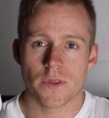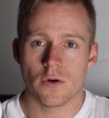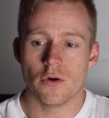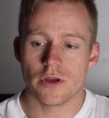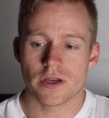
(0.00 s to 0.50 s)

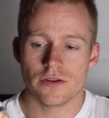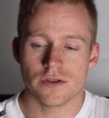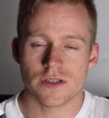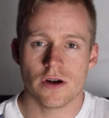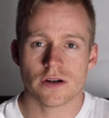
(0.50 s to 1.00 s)
or you can
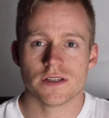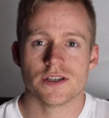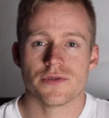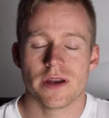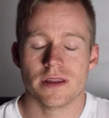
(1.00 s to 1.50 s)
use your Oxy
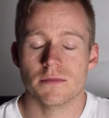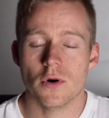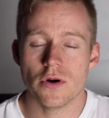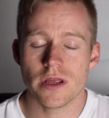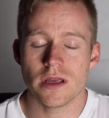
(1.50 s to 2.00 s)
Shred in the
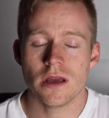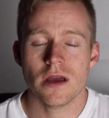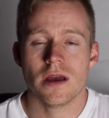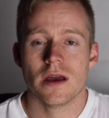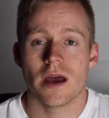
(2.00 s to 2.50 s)
morning
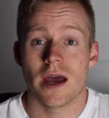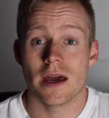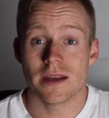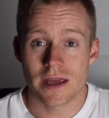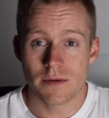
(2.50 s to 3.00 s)

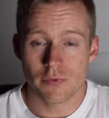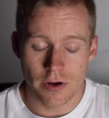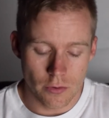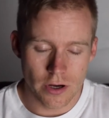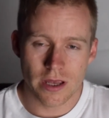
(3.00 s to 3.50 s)
and again
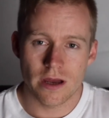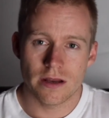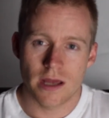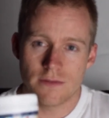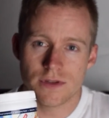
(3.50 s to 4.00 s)
pre-workout
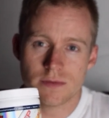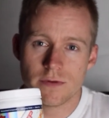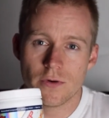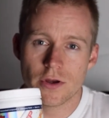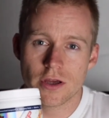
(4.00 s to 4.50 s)
and have this
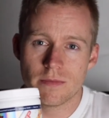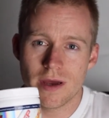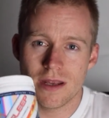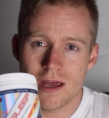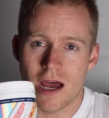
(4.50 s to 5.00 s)
before you go to
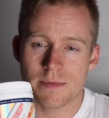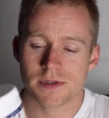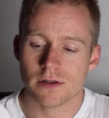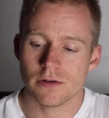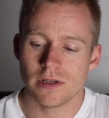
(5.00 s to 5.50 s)
bed.
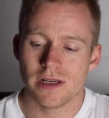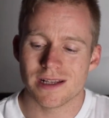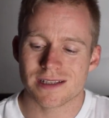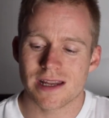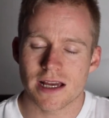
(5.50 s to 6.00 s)
Absolutely,
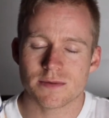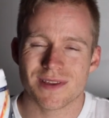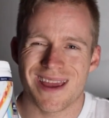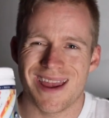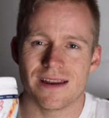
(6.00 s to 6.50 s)
it stacks
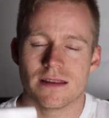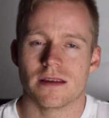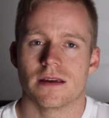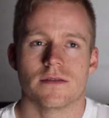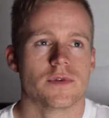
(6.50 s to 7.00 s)
with
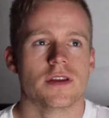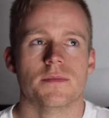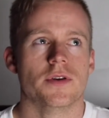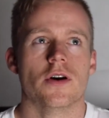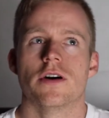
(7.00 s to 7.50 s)
anything, with your
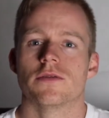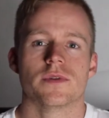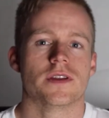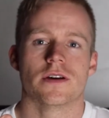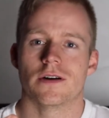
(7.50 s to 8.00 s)
Beyond,
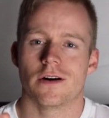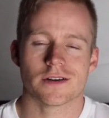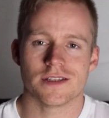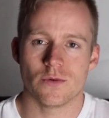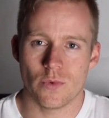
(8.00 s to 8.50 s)
with your
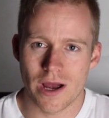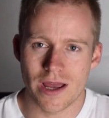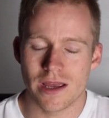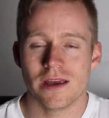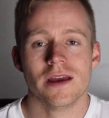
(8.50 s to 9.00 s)
Oxy
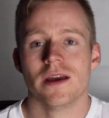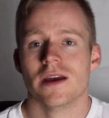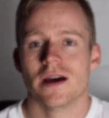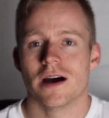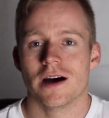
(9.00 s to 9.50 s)
Whey,
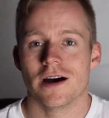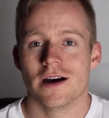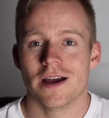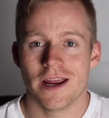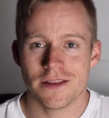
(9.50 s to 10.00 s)

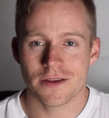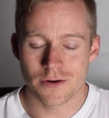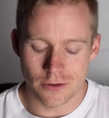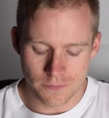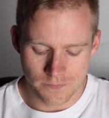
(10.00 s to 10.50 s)
anything at
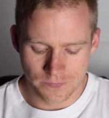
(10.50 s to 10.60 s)
all.